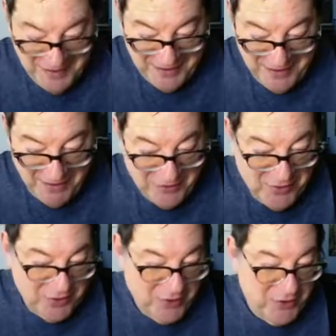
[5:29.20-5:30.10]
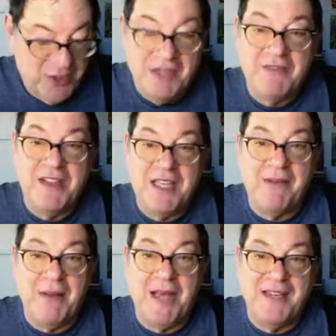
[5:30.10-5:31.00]
You know, shouldn't even think
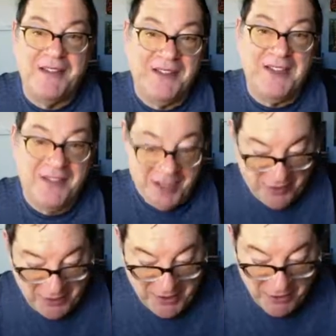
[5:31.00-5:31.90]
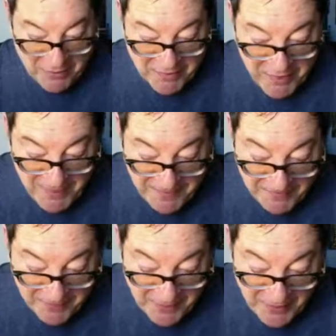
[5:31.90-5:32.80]
about it. Like I said, too many carbs.
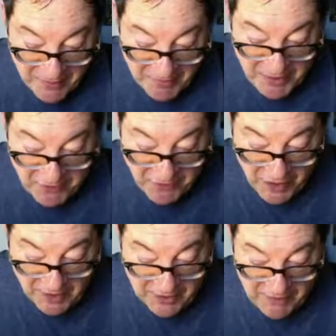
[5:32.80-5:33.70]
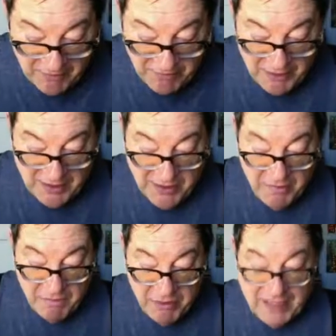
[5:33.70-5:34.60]
But they forgot to bring
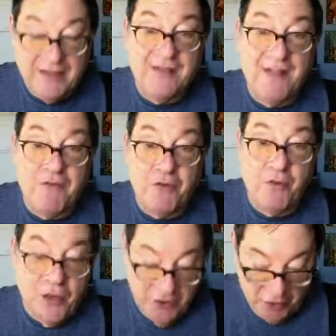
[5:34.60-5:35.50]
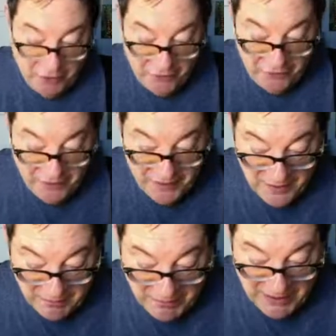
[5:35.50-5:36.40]
bread except for one loaf.
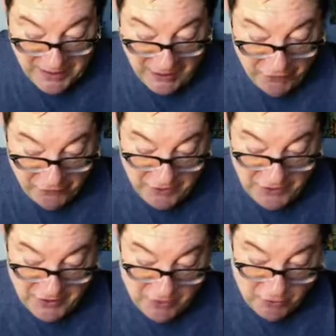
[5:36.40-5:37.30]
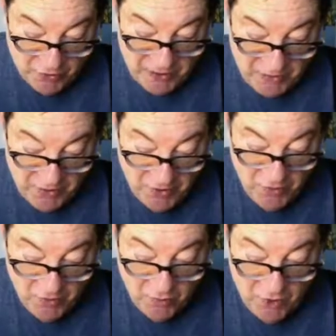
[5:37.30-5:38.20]
Be careful, Jesus warned them.
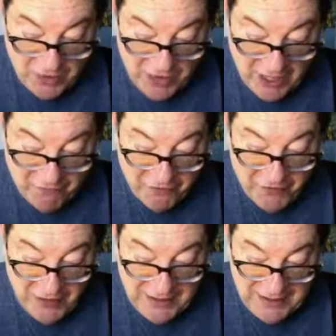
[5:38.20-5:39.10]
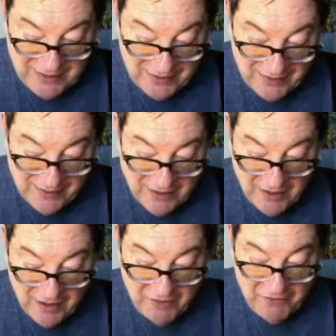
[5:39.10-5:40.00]
Watch out for the yeast
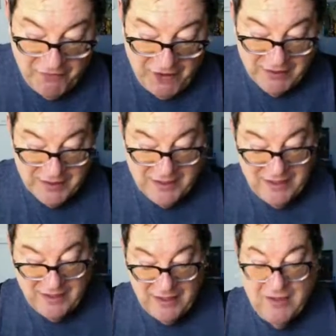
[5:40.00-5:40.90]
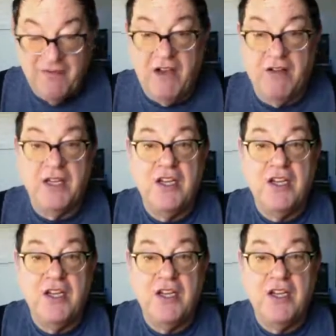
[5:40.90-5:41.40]
of the Pharisees and of Herod.